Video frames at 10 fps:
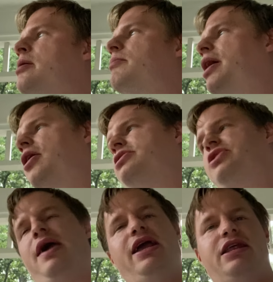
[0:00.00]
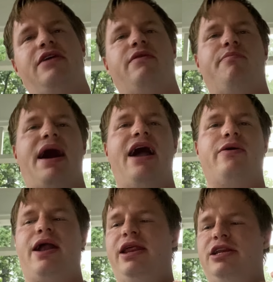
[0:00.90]
But I also hate to give a buy
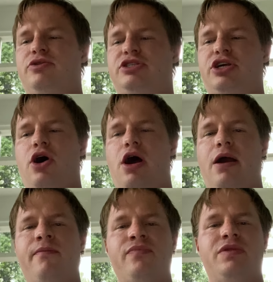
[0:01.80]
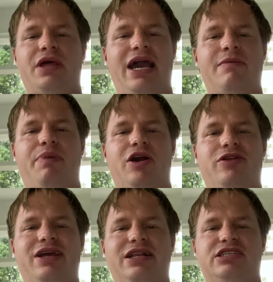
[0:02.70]
rating to a cigar that I can
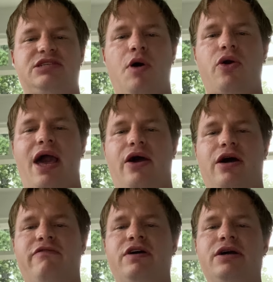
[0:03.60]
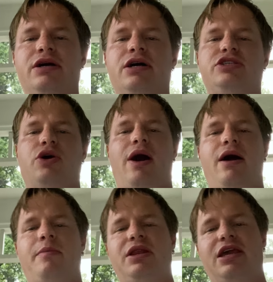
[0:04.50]
barely get any smoke out of. So I,
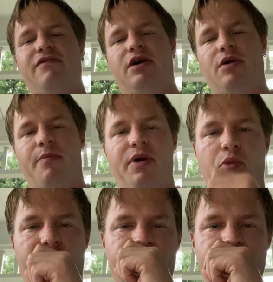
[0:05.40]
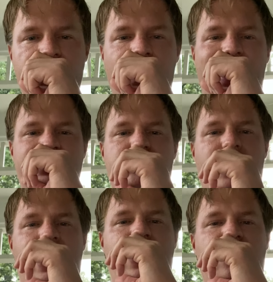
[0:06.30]
am going to give it a bit more of a nuance
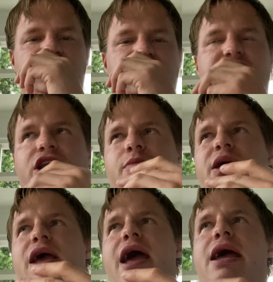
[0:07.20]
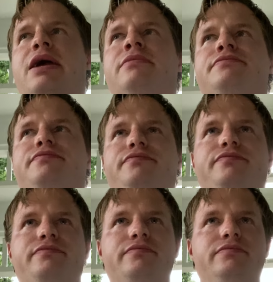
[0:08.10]
rating, which is going to be a
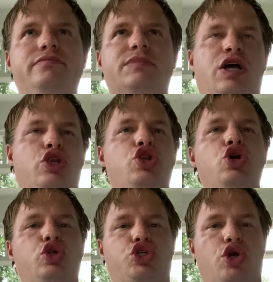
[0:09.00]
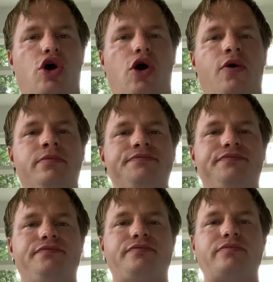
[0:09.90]
a neutral,
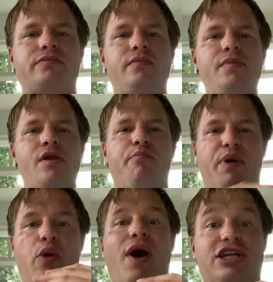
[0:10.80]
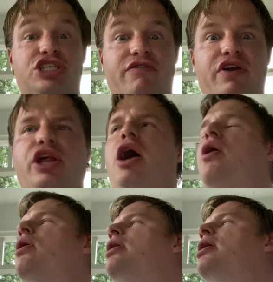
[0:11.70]
but watch the video,
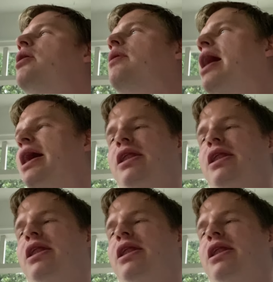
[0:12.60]
right?